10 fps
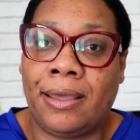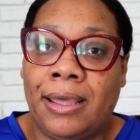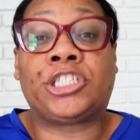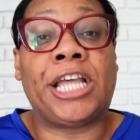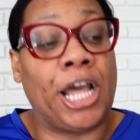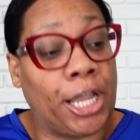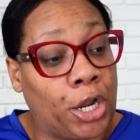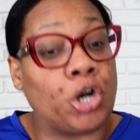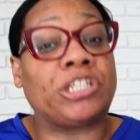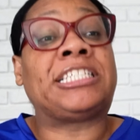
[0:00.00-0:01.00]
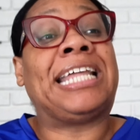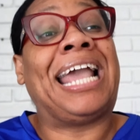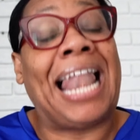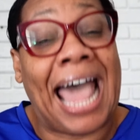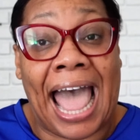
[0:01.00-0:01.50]
Stay alert, stay
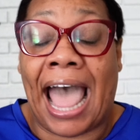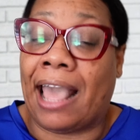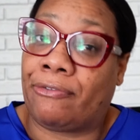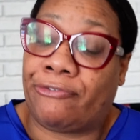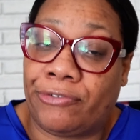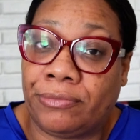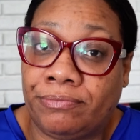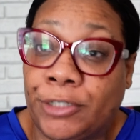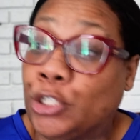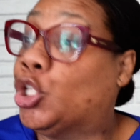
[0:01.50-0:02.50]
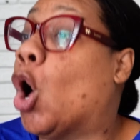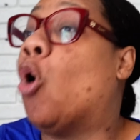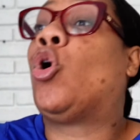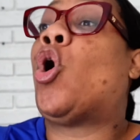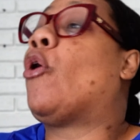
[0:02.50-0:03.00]
alive.
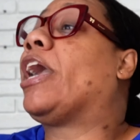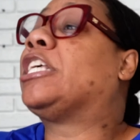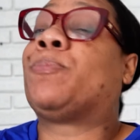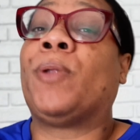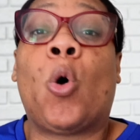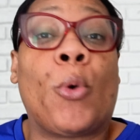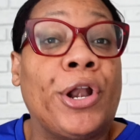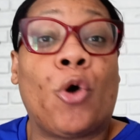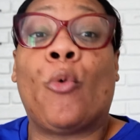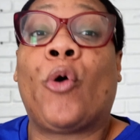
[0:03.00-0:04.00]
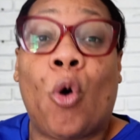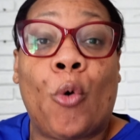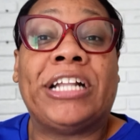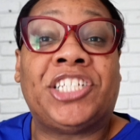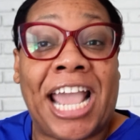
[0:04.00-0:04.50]
Don't go exploring, don't
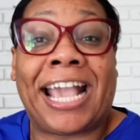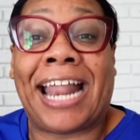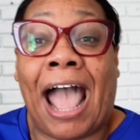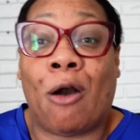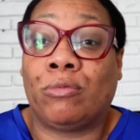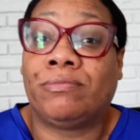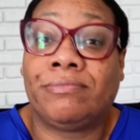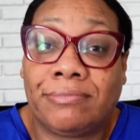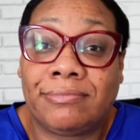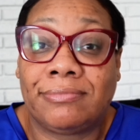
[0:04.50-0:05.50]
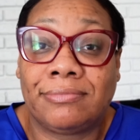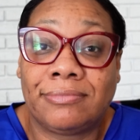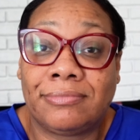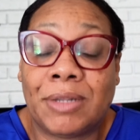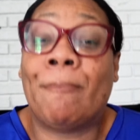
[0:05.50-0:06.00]
go and checking out.
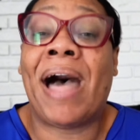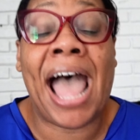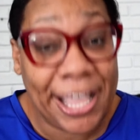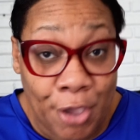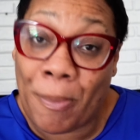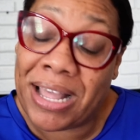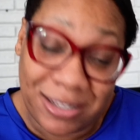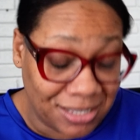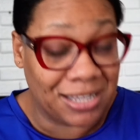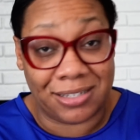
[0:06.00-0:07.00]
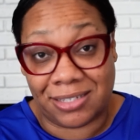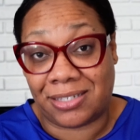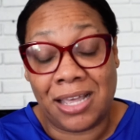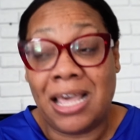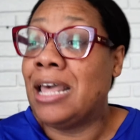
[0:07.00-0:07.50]
Mind your
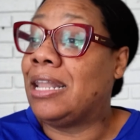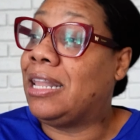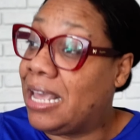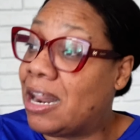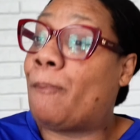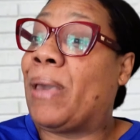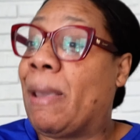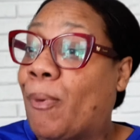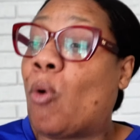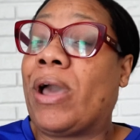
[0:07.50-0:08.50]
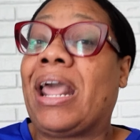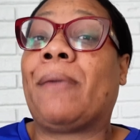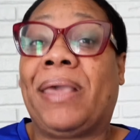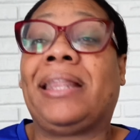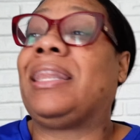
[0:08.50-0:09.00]
business. Lead up people where
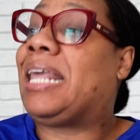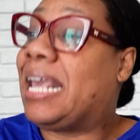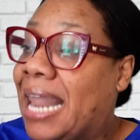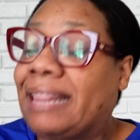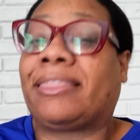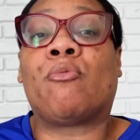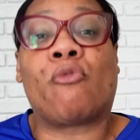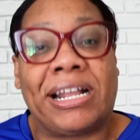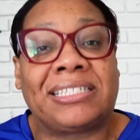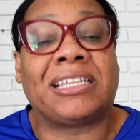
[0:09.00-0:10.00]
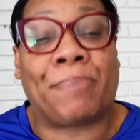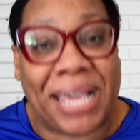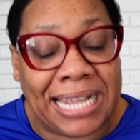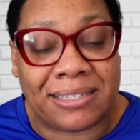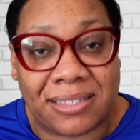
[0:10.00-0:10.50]
they be. Lead, let them rest in
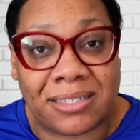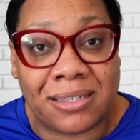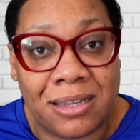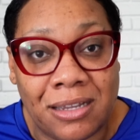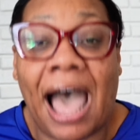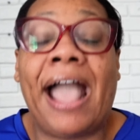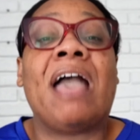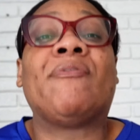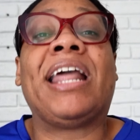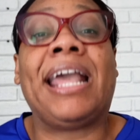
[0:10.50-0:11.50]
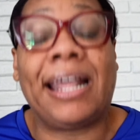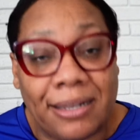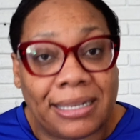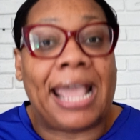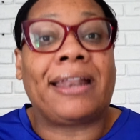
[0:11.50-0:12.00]
peace. However
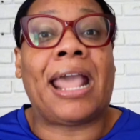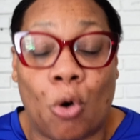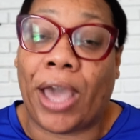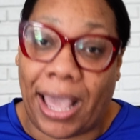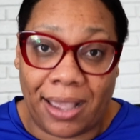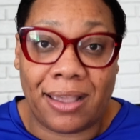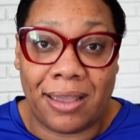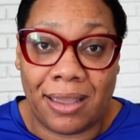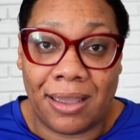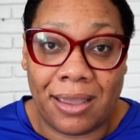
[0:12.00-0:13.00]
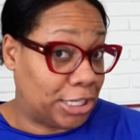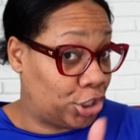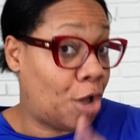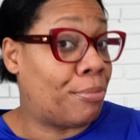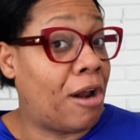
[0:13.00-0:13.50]
they, they, they okay? That's
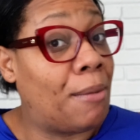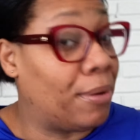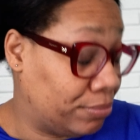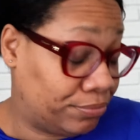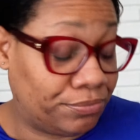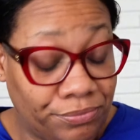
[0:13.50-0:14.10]
your problem.